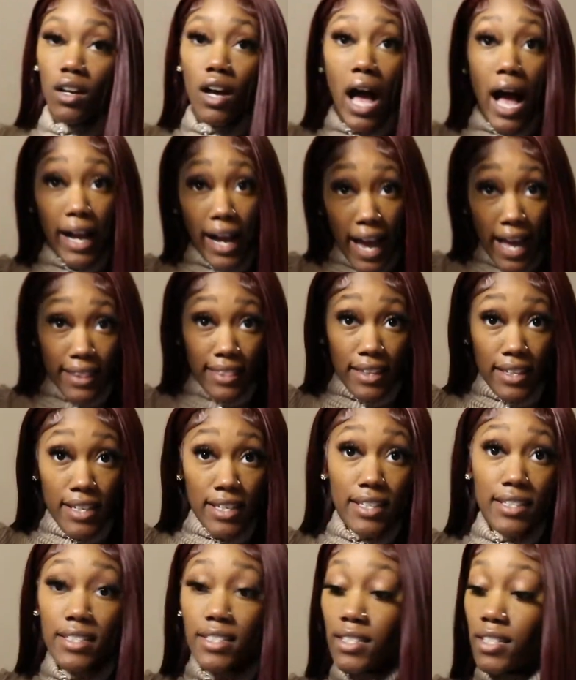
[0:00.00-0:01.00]
I got
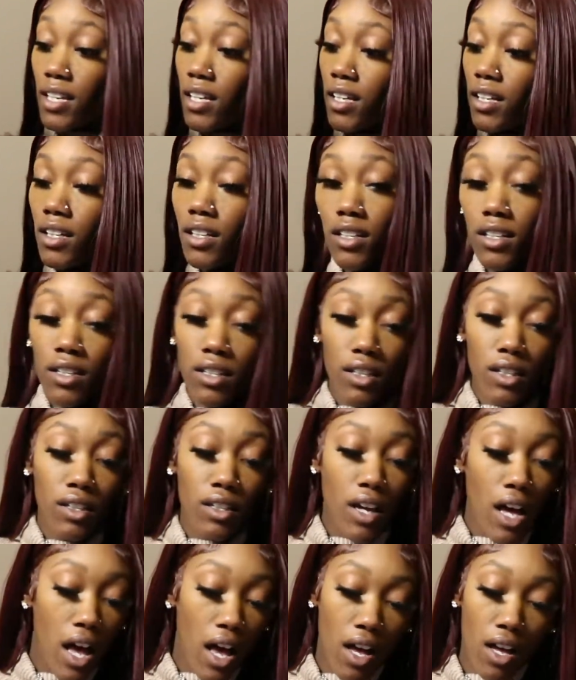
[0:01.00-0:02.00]
this.
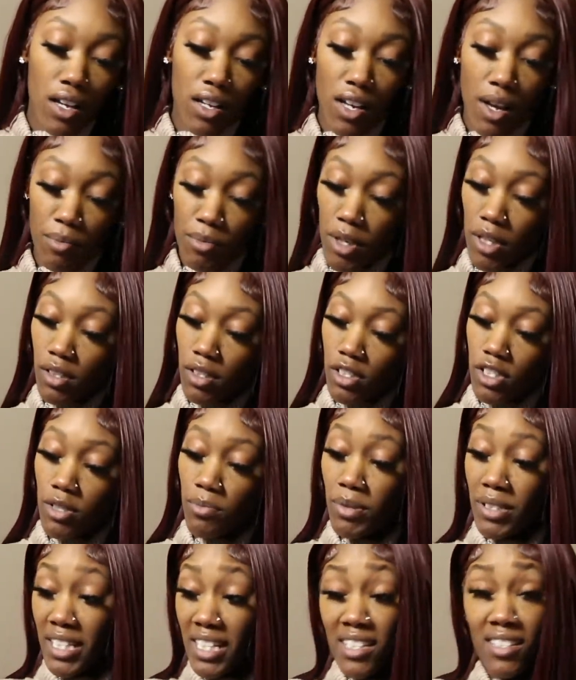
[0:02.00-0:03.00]
I'm a little,
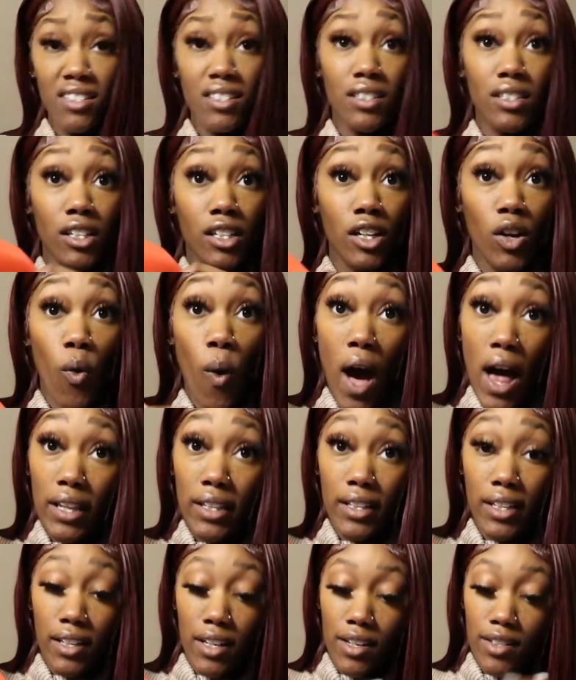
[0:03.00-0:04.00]
but these is a good
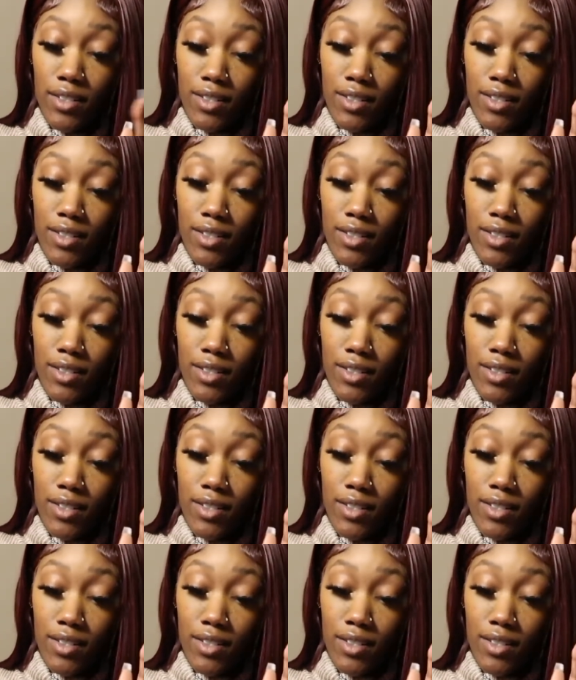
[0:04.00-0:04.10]
quality though,